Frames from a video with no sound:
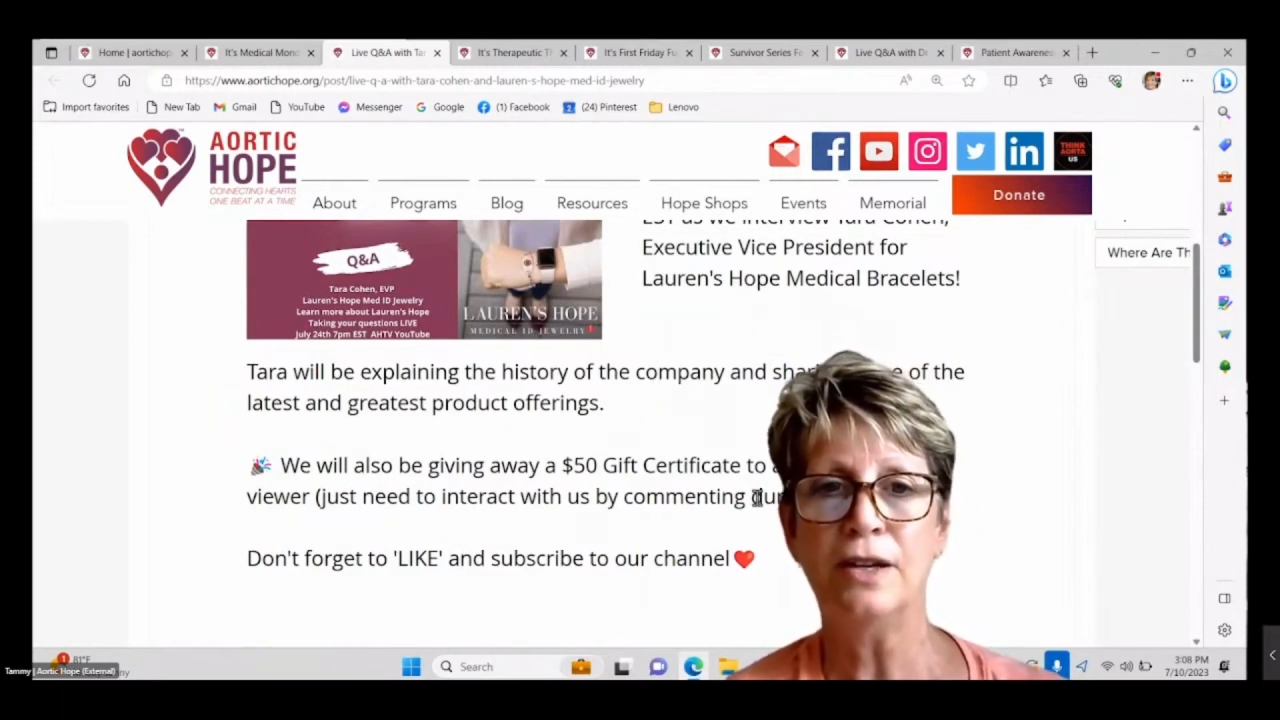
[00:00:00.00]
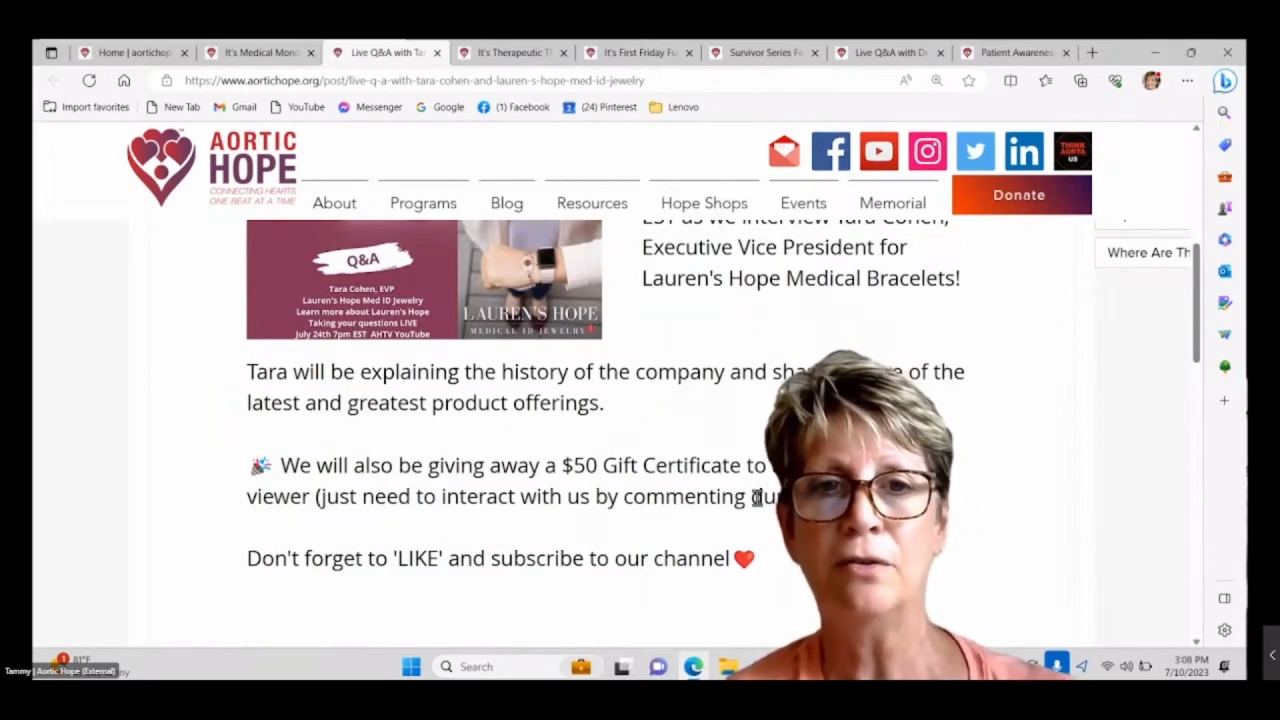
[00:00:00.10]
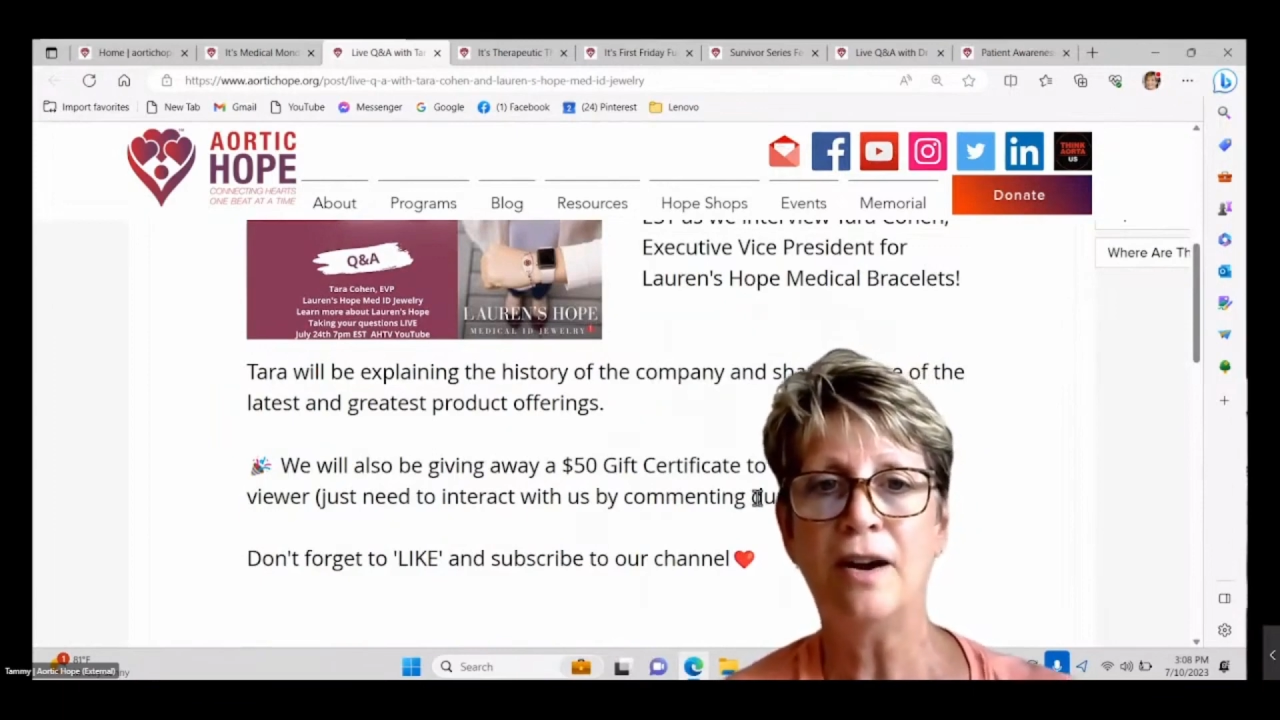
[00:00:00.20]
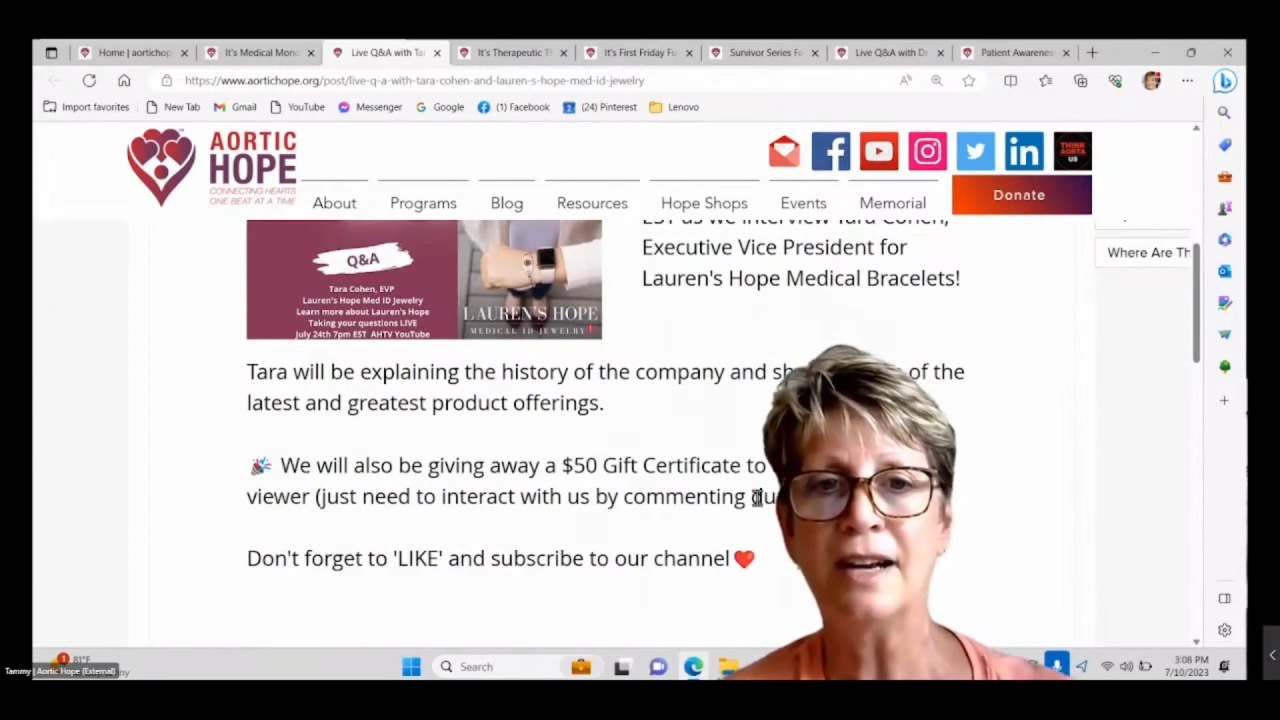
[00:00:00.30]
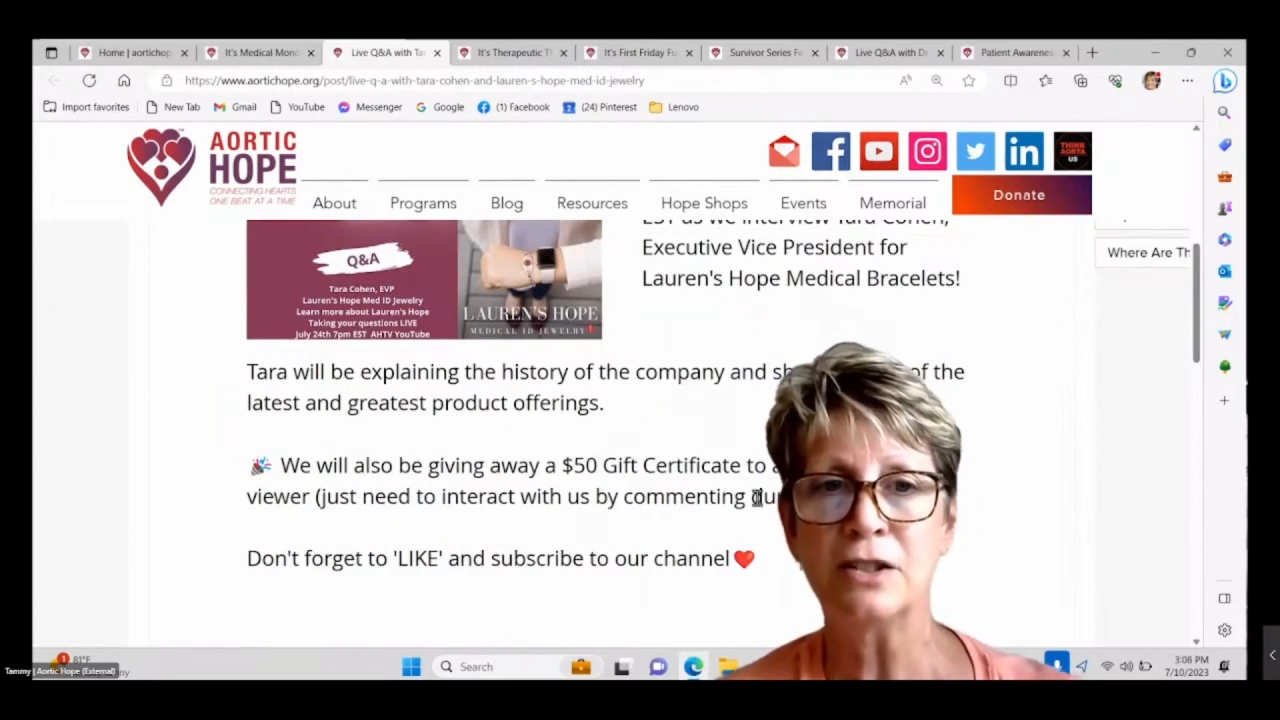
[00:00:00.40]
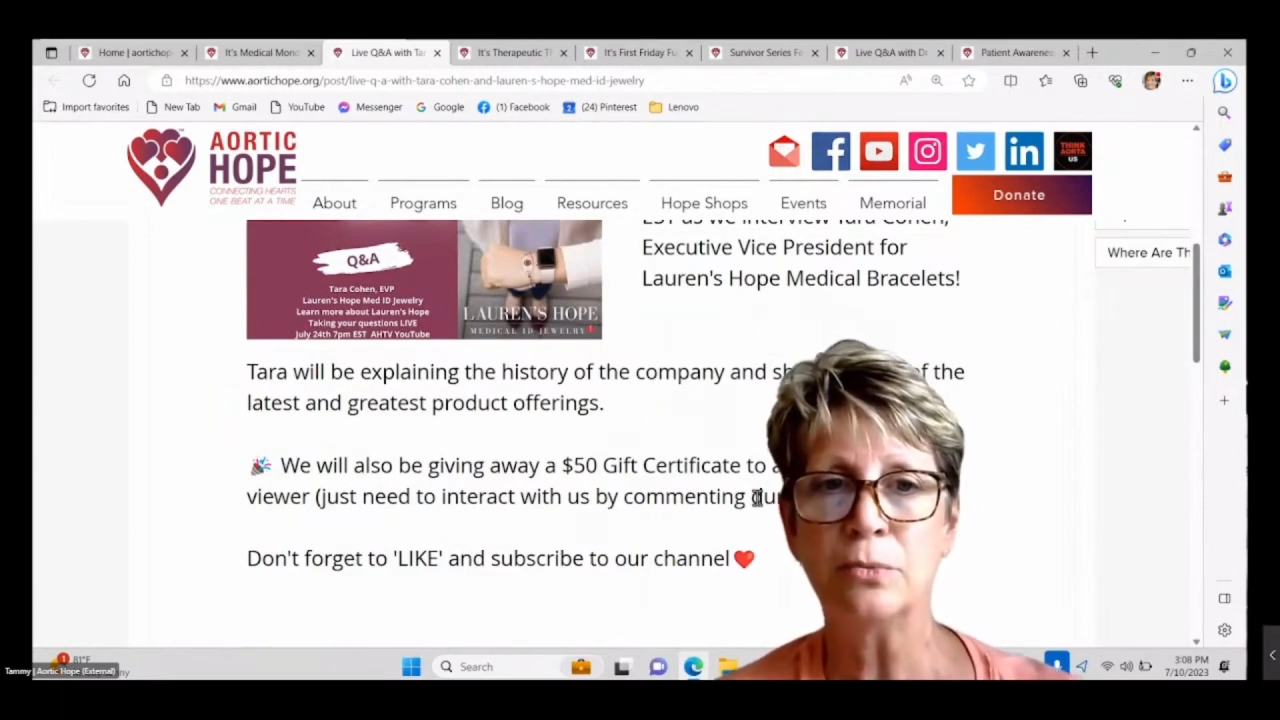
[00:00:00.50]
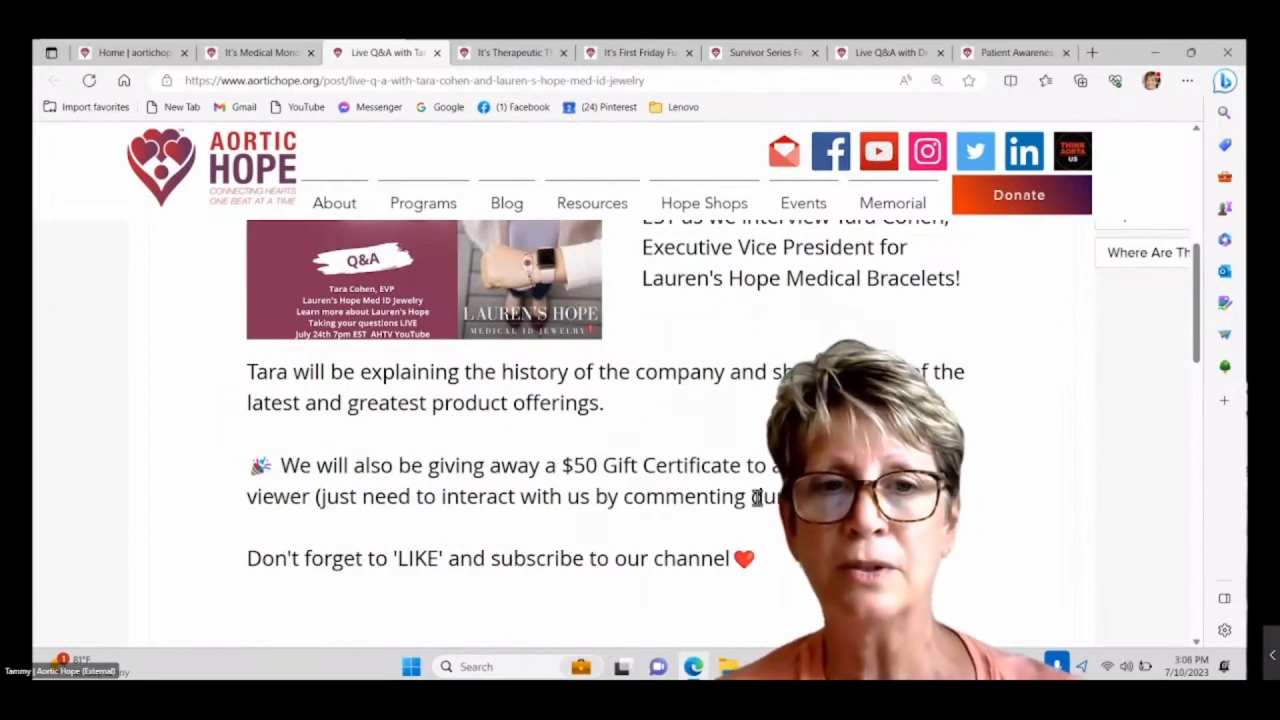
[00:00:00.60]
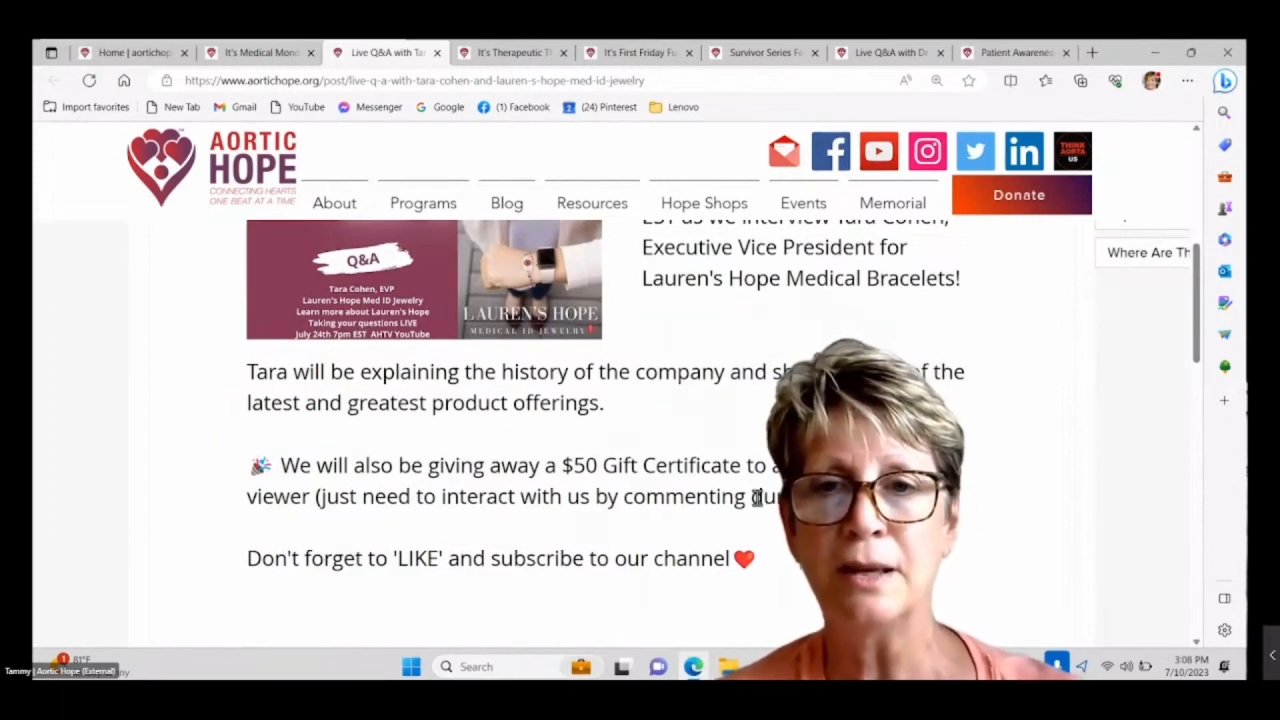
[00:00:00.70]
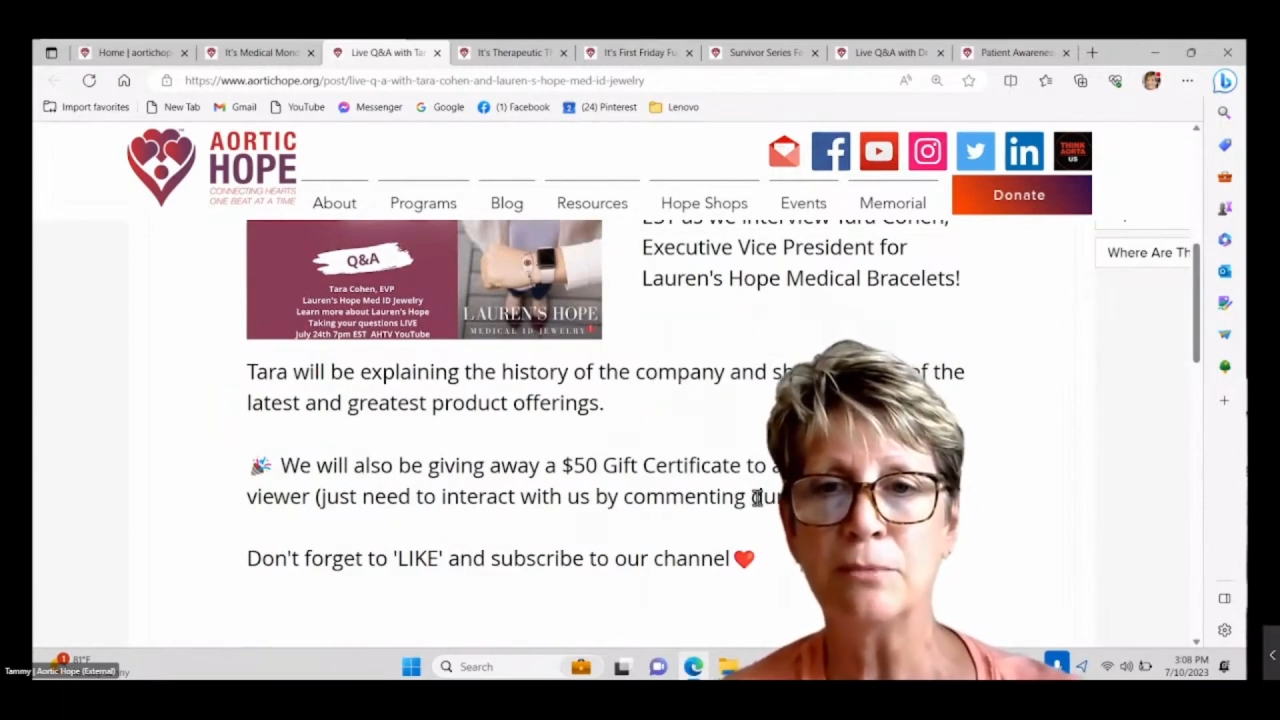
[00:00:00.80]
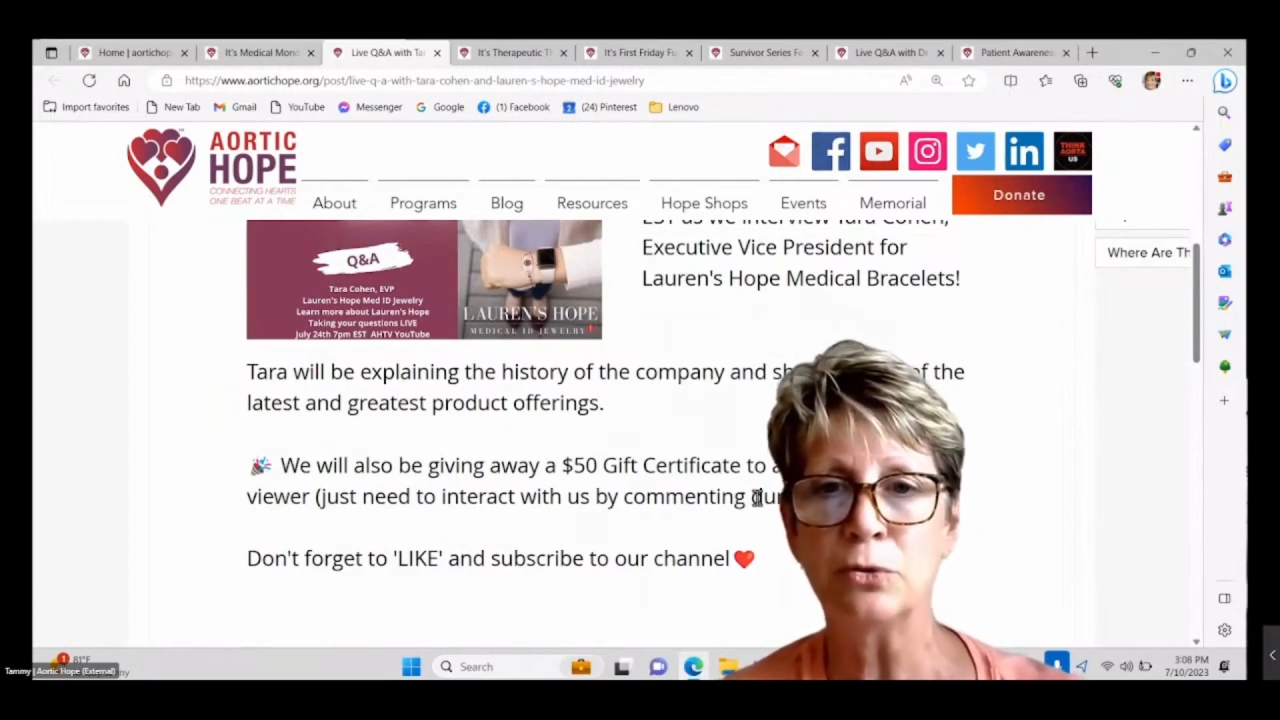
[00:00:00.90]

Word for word: interacting with them